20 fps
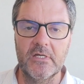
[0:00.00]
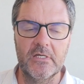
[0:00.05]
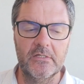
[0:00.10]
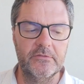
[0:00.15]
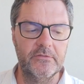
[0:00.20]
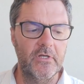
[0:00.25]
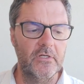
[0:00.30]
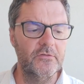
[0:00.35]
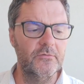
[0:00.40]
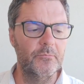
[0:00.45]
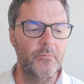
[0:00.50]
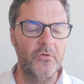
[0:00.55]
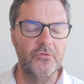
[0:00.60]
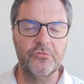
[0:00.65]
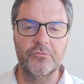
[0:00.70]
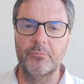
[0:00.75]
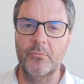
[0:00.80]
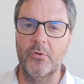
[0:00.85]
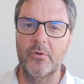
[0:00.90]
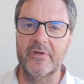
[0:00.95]
Not
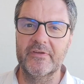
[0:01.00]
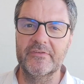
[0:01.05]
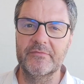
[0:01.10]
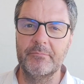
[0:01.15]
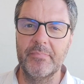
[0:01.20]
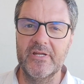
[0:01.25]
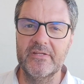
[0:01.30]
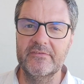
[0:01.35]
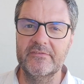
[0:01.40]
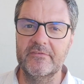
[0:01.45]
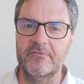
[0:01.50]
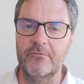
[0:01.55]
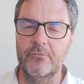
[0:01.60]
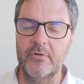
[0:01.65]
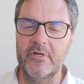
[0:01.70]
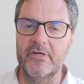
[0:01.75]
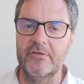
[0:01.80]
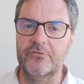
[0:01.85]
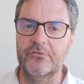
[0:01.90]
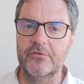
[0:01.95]
much more expensive,
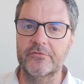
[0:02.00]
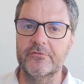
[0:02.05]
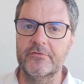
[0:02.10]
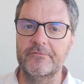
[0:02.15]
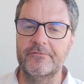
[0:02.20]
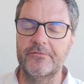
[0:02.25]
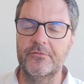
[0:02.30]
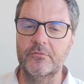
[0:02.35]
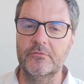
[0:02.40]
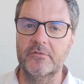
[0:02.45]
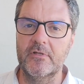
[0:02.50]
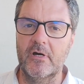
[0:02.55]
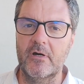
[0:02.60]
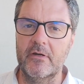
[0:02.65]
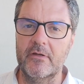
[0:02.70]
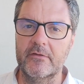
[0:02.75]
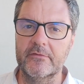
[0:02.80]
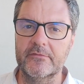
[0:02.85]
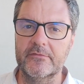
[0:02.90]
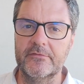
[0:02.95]
really, just a few
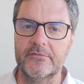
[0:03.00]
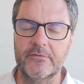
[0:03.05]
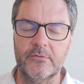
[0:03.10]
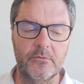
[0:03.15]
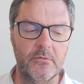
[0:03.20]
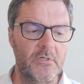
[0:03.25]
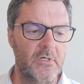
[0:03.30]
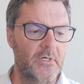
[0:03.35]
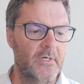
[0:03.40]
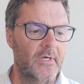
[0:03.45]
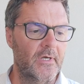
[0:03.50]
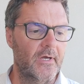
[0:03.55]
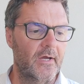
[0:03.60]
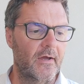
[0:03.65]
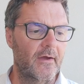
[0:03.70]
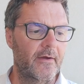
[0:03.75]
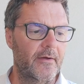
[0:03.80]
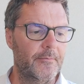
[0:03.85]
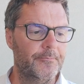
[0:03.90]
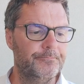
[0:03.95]
dollars. So,
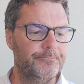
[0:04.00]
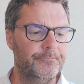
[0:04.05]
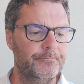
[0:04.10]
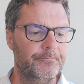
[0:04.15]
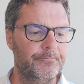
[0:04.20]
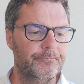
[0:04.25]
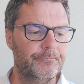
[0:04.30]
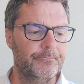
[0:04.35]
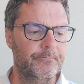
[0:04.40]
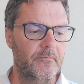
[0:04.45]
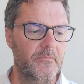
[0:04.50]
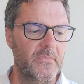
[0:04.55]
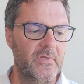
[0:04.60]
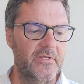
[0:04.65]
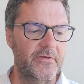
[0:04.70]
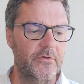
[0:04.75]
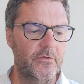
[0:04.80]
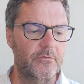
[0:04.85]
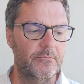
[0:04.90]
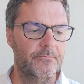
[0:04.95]
uh,
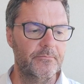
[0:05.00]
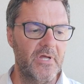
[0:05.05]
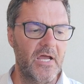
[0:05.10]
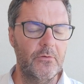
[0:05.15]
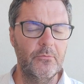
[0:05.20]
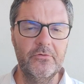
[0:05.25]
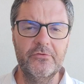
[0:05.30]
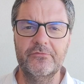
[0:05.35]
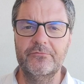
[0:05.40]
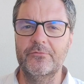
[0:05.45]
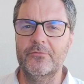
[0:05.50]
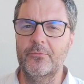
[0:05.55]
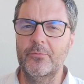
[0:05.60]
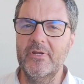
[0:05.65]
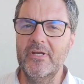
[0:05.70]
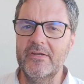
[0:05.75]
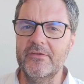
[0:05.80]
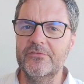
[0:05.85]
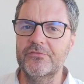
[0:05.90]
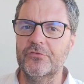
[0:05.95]
you know, I would
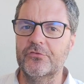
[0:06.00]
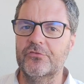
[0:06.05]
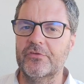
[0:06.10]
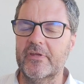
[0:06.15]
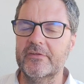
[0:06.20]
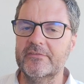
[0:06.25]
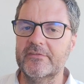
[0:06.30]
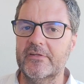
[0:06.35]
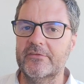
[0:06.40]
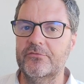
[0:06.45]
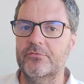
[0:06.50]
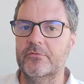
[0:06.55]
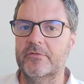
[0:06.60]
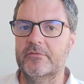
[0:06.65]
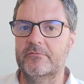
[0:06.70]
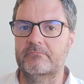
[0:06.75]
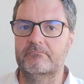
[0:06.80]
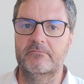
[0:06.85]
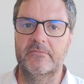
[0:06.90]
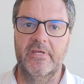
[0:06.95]
really suggest that you
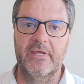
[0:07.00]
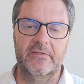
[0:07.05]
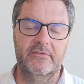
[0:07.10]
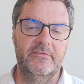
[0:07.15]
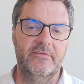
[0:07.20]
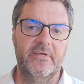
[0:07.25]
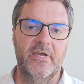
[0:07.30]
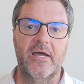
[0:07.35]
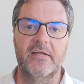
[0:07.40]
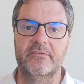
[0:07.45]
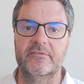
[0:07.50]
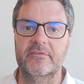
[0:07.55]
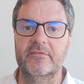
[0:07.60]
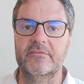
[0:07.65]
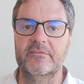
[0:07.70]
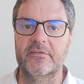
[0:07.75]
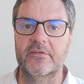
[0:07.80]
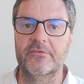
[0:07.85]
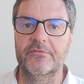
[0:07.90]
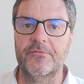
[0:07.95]
get the
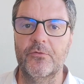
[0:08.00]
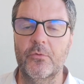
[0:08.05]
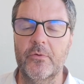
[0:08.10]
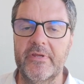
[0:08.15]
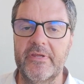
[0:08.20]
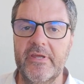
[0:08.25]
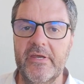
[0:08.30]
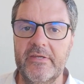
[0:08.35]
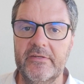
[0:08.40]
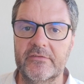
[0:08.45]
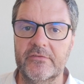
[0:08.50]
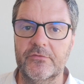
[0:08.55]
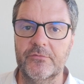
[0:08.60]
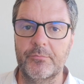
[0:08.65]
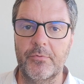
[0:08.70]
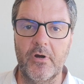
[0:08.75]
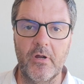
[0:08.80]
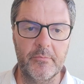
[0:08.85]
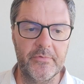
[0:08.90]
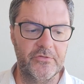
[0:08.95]
RT648. It's
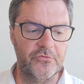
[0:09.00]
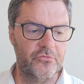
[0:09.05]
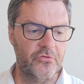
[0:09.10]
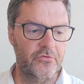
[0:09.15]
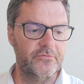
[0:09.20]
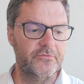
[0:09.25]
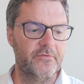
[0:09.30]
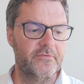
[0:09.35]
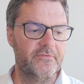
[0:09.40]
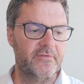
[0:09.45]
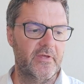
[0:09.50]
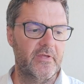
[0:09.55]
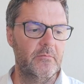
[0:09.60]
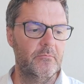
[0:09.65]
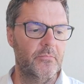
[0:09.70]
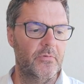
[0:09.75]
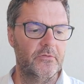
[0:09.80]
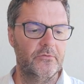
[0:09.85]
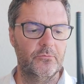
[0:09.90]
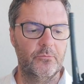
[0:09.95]
probably just the same,
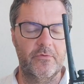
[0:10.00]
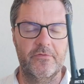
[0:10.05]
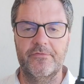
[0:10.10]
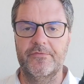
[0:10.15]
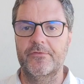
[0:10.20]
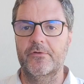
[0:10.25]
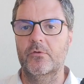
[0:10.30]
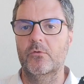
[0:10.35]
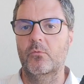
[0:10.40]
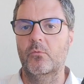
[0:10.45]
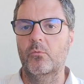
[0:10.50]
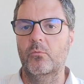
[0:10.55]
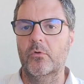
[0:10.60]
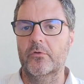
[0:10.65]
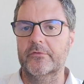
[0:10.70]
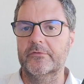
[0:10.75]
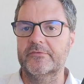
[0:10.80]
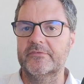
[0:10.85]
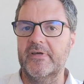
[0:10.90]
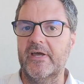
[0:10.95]
but with a
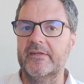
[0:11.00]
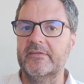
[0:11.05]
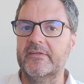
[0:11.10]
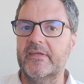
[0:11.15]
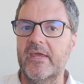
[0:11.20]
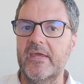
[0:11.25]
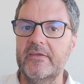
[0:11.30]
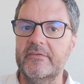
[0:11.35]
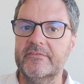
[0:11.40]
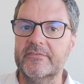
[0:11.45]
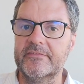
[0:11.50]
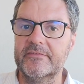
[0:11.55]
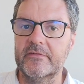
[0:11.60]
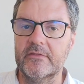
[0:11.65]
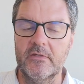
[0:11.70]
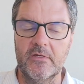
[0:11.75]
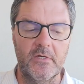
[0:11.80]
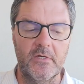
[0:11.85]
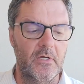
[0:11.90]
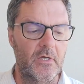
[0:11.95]
watertight case.
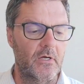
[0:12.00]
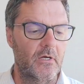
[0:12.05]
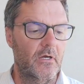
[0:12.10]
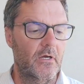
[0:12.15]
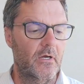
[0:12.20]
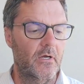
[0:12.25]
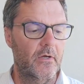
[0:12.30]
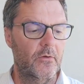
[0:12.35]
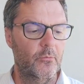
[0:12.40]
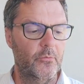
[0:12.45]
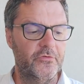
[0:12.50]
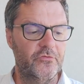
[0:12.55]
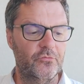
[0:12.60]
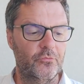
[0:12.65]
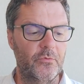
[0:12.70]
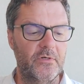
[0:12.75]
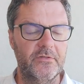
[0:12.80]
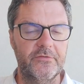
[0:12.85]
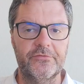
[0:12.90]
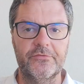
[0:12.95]
Uh, which
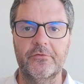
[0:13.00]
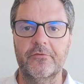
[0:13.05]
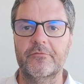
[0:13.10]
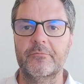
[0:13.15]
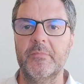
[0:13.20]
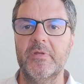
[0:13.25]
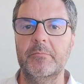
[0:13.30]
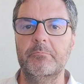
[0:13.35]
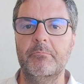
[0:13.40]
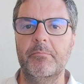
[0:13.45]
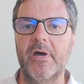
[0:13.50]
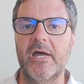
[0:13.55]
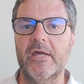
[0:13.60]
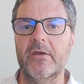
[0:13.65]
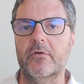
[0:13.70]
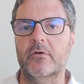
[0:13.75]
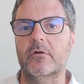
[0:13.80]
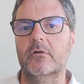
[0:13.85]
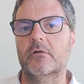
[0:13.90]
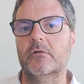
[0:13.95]
will serve me
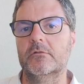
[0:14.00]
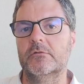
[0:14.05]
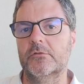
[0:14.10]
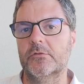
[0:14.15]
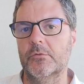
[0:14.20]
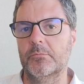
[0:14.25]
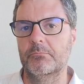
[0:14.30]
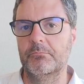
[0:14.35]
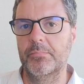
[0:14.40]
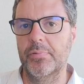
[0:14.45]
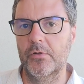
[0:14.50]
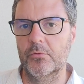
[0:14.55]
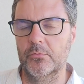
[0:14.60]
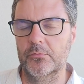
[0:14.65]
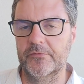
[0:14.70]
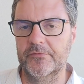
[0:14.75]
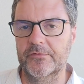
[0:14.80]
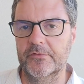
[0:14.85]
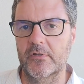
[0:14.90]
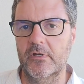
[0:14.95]
better on the
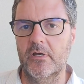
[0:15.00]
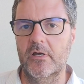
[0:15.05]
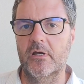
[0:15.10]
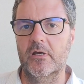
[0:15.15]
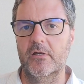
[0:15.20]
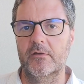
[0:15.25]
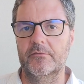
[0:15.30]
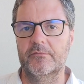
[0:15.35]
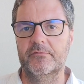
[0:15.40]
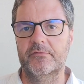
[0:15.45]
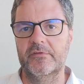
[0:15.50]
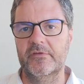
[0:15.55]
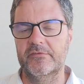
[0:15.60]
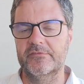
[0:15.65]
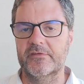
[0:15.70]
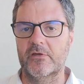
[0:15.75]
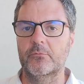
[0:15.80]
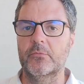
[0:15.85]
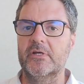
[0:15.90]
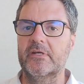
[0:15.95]
boat. Uh, these
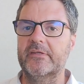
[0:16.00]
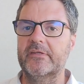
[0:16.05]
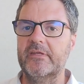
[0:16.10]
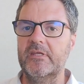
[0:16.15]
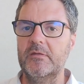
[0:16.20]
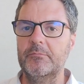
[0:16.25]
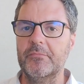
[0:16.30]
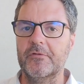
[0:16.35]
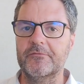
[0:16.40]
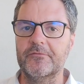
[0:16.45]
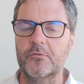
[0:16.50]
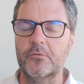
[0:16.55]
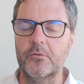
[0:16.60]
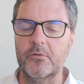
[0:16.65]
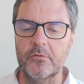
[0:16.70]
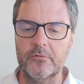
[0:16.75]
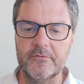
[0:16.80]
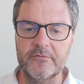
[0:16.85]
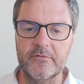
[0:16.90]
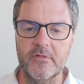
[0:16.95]
I will keep, of
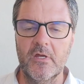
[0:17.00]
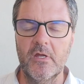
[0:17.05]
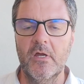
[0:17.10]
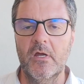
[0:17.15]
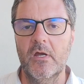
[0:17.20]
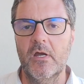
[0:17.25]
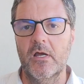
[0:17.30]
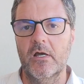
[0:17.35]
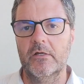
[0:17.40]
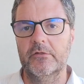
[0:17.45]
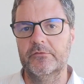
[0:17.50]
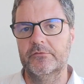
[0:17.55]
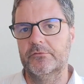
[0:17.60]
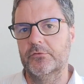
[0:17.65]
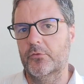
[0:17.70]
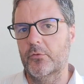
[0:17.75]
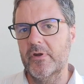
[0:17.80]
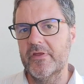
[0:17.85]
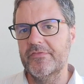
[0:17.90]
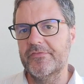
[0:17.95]
course. The
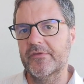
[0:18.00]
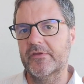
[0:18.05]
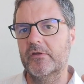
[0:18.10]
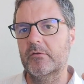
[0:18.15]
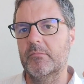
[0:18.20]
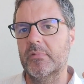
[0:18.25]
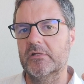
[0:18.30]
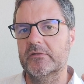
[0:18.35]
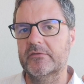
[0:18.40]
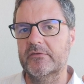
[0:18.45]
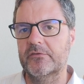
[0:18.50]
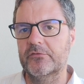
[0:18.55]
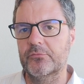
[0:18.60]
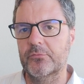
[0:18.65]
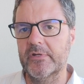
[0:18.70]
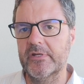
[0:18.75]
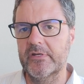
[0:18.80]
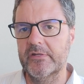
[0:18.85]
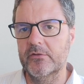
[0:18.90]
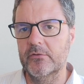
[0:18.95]
great thing about these
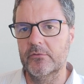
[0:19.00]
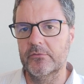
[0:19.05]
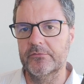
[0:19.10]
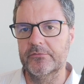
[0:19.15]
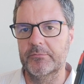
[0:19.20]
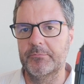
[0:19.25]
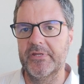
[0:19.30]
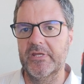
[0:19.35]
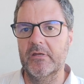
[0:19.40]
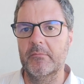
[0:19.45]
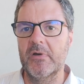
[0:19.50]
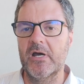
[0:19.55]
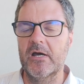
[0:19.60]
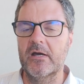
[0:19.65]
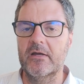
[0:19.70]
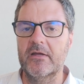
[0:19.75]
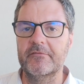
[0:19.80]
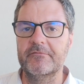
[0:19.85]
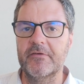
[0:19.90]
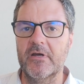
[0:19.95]
radios,
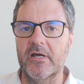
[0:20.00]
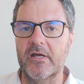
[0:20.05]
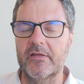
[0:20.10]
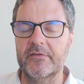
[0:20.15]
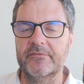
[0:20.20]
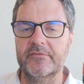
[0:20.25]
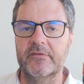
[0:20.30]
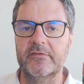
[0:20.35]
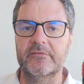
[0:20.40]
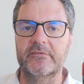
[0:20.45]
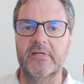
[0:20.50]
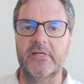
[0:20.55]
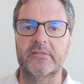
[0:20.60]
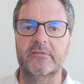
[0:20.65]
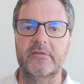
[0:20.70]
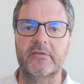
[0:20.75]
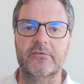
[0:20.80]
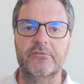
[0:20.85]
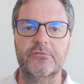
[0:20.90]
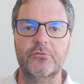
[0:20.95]
PMR, FRS, is
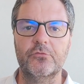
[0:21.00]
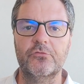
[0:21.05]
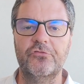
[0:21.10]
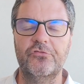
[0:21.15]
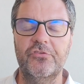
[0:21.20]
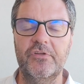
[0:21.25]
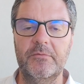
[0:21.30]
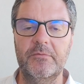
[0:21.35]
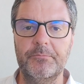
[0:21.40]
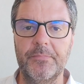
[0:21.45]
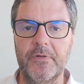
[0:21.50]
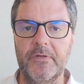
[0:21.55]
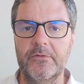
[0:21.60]
that they're so cheap.